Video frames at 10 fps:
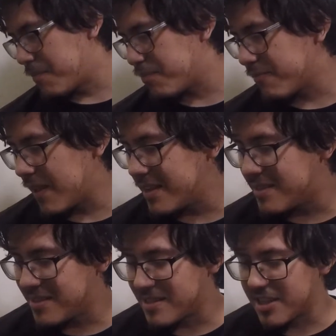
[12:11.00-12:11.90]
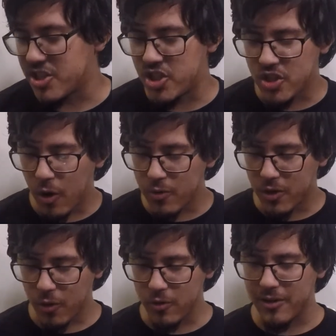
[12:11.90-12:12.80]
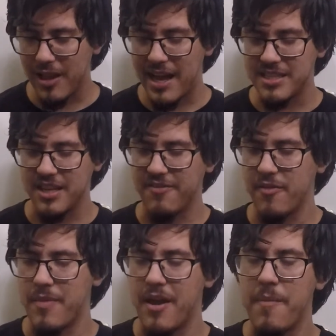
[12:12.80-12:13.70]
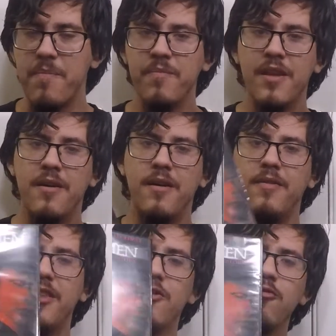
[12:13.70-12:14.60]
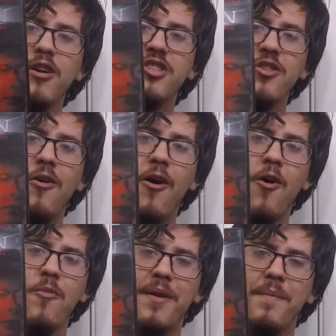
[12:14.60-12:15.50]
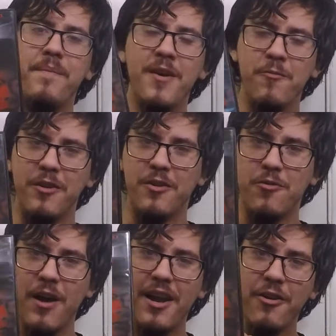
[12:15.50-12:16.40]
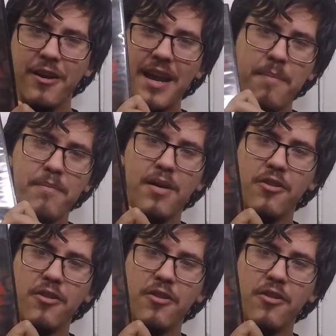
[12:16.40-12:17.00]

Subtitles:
This is a stone-cold classic for me. The original Omen. With Gregory